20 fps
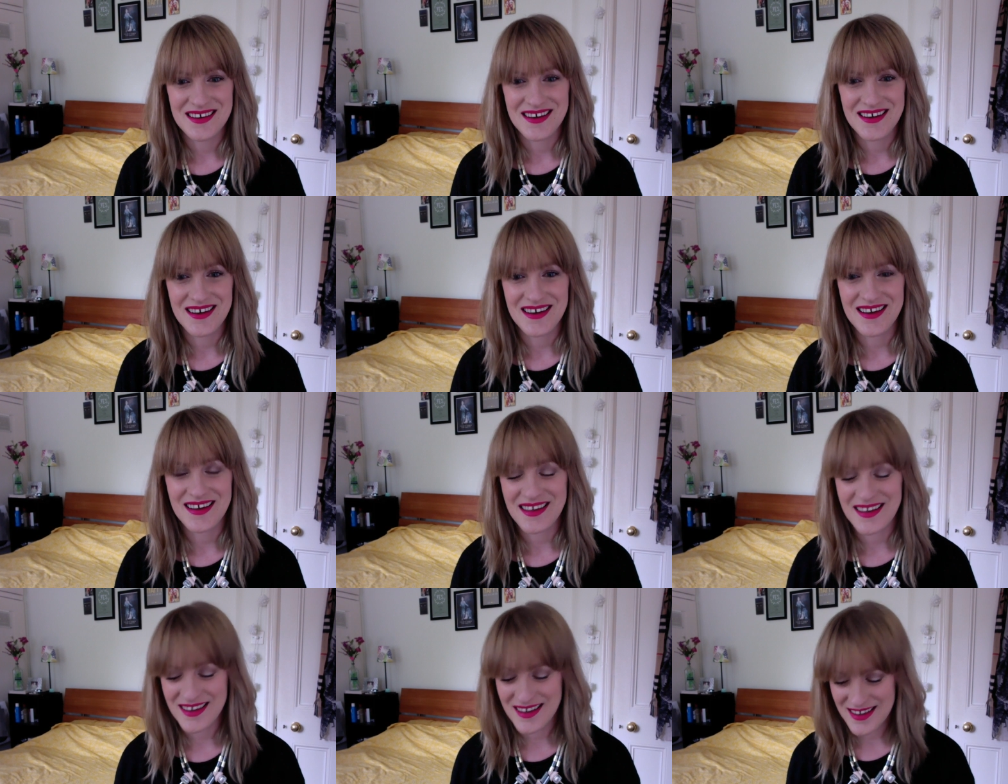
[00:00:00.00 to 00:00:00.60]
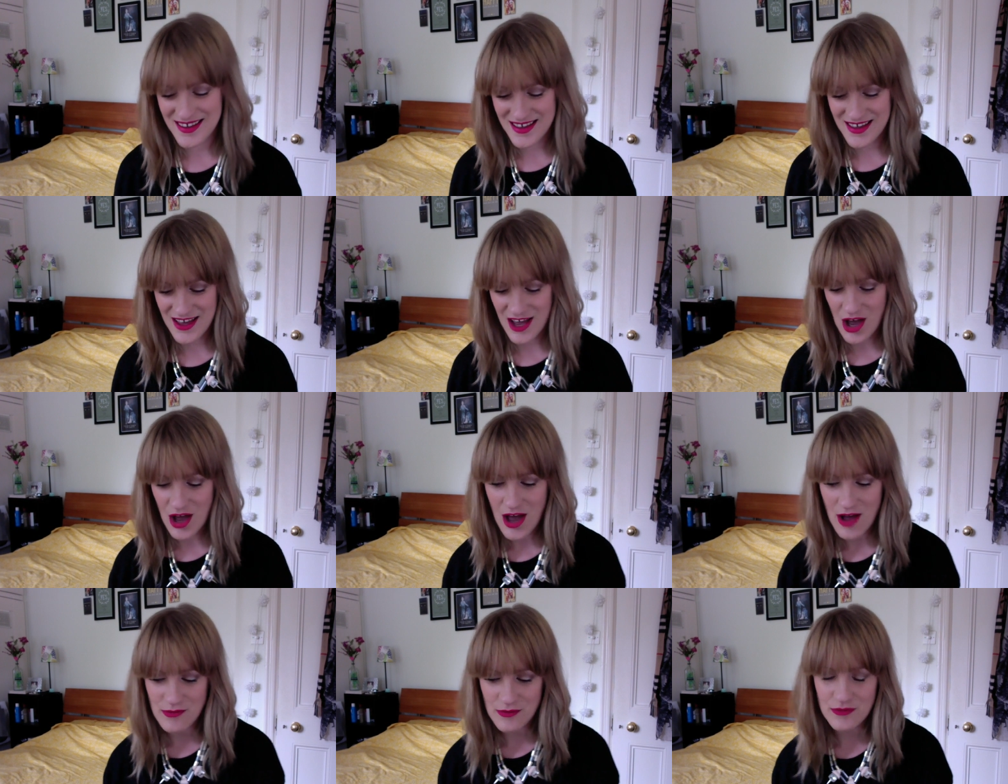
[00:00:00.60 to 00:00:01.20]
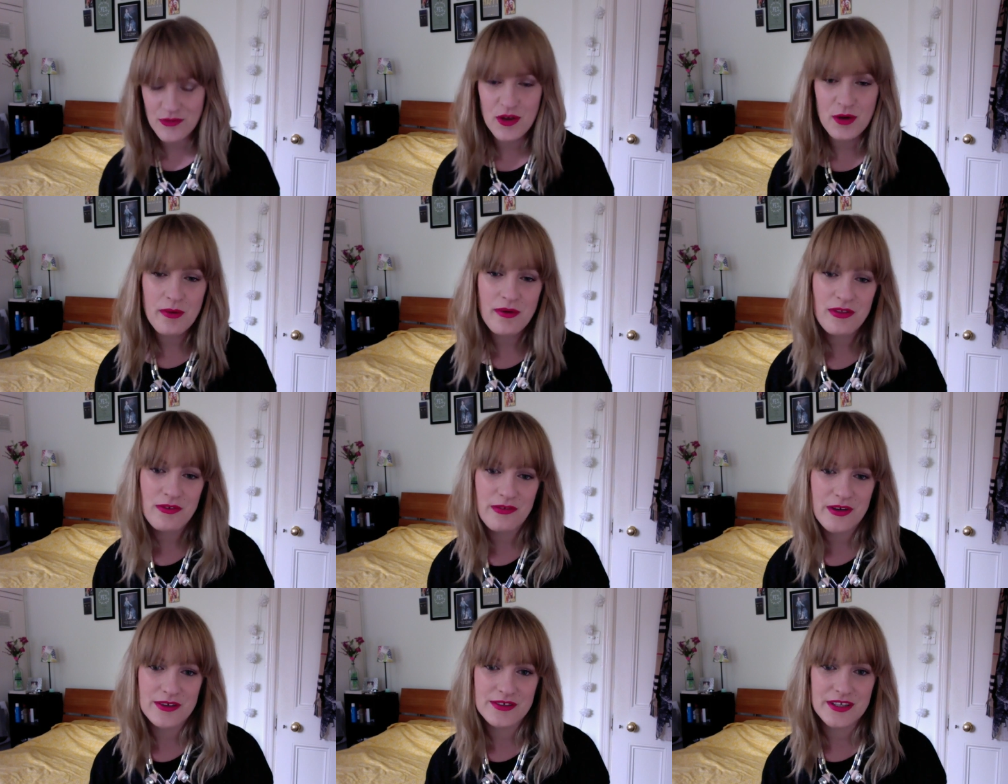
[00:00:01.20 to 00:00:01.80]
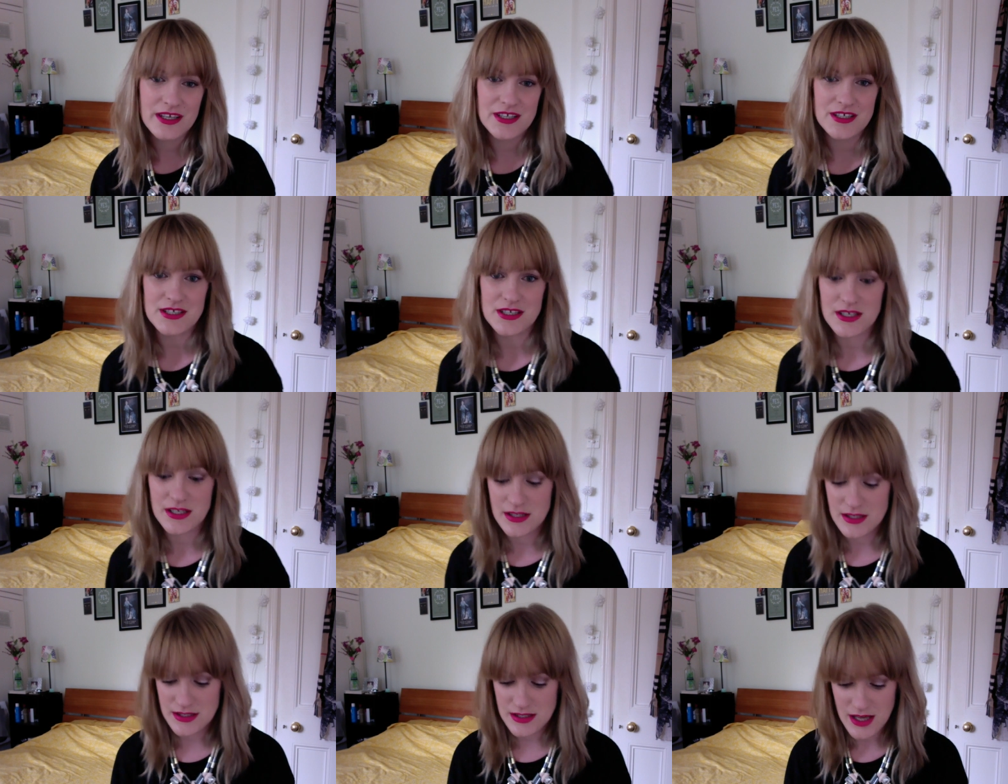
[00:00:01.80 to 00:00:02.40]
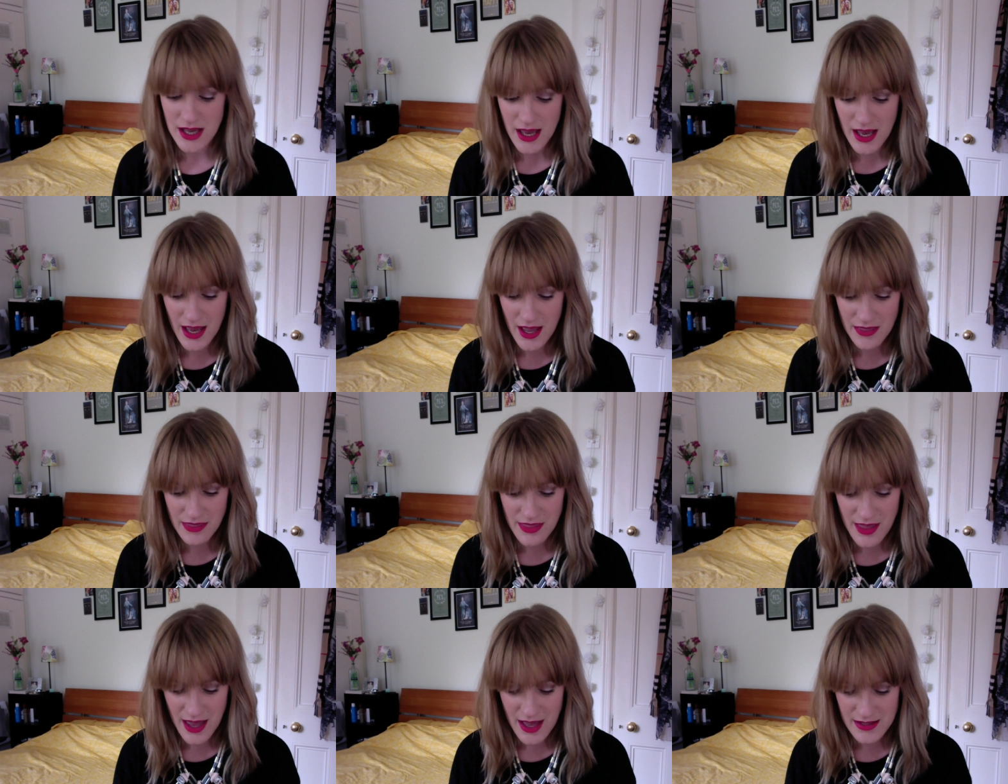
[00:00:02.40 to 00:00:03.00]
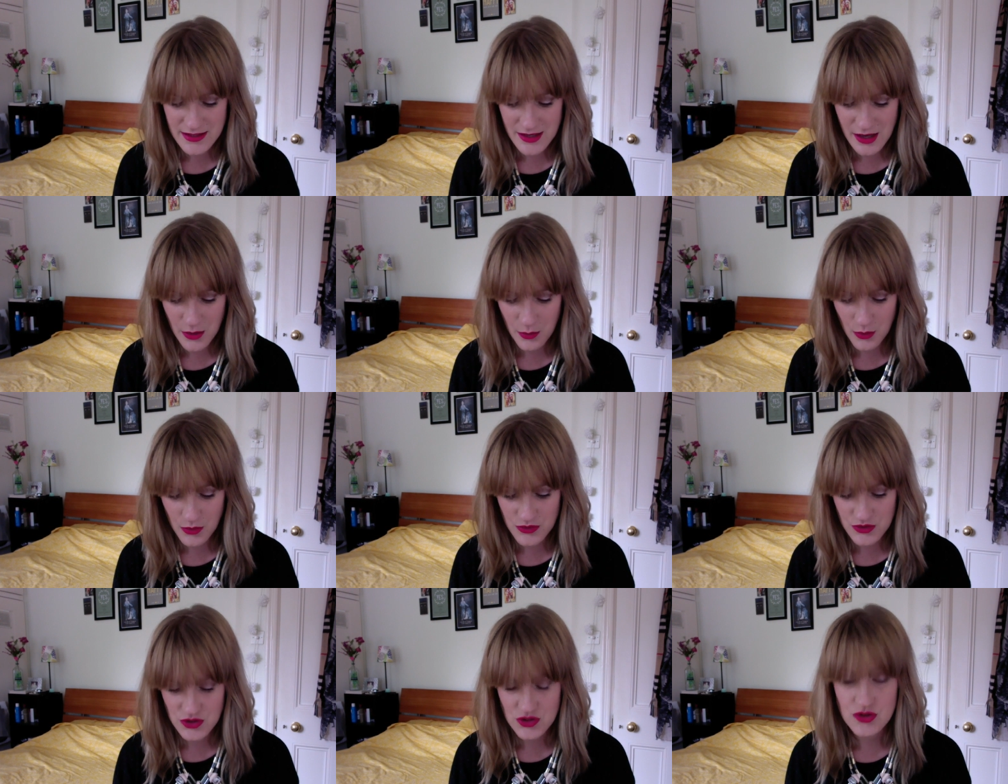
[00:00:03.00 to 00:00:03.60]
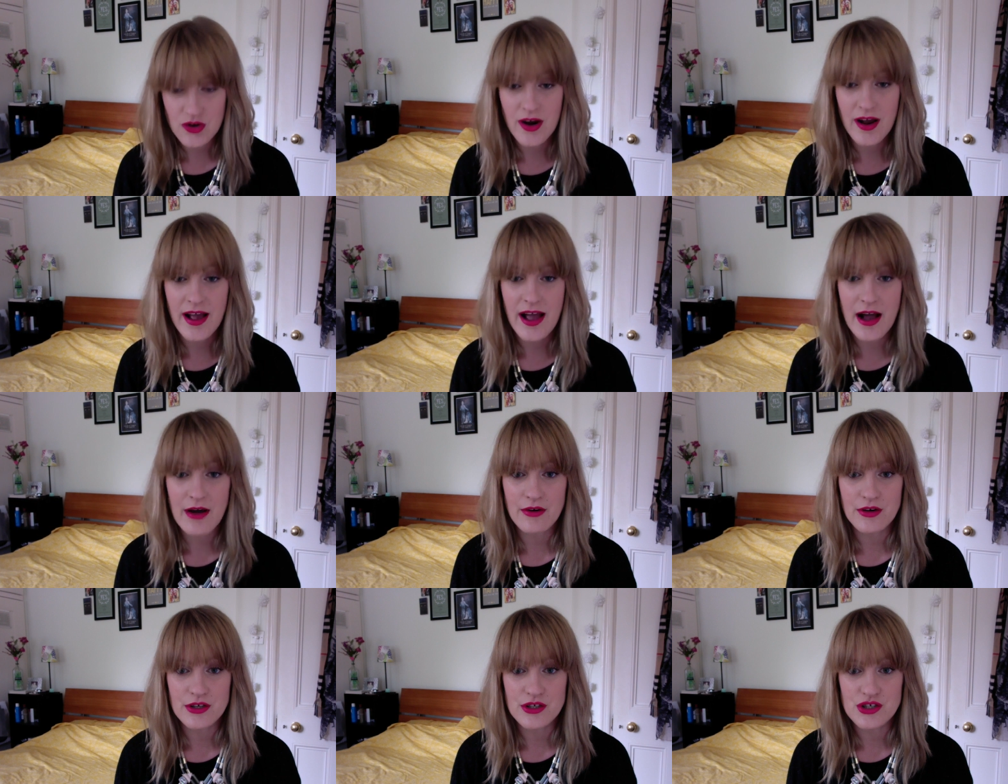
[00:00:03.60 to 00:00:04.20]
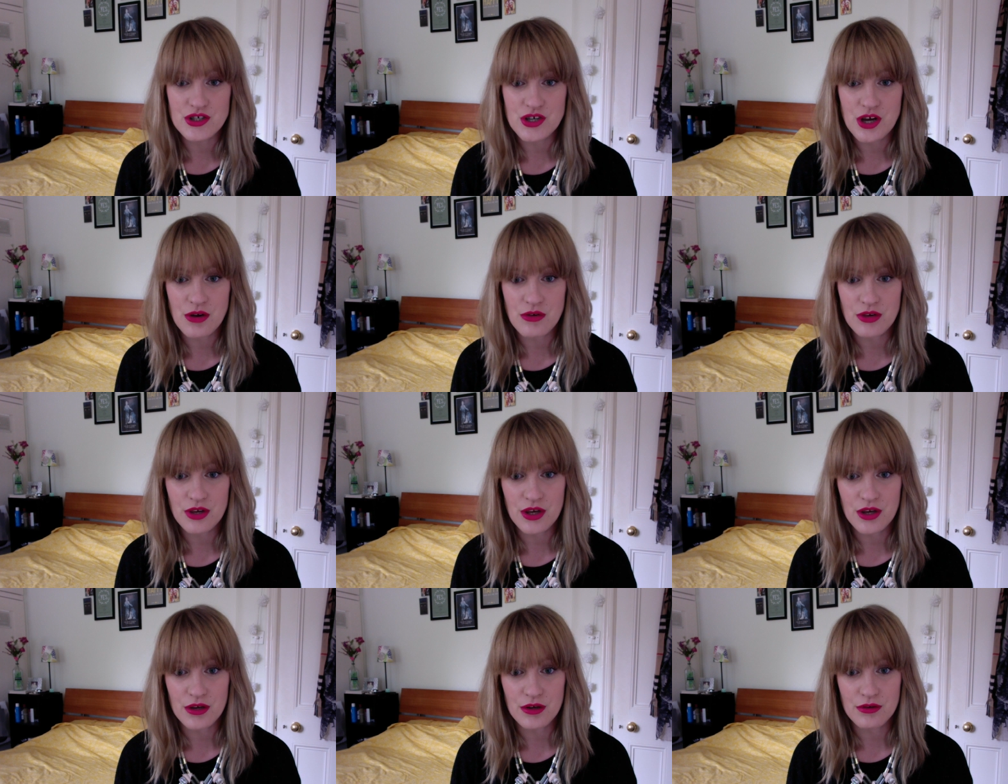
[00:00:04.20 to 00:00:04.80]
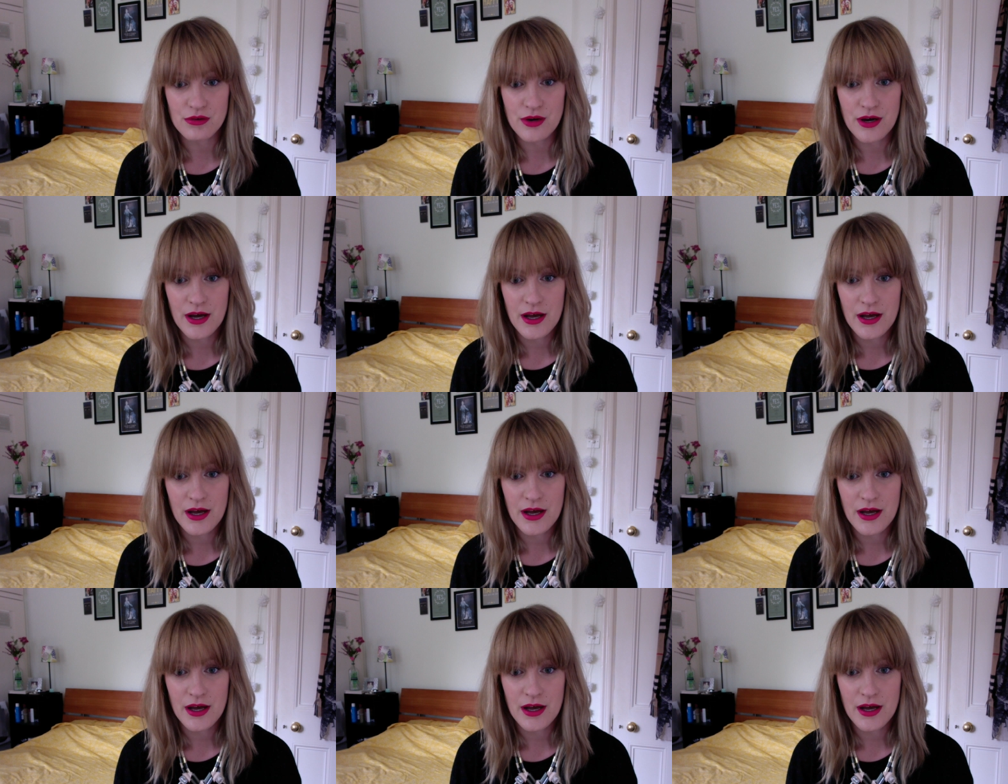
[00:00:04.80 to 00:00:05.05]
I have a few other foundations that I want to try out and show you,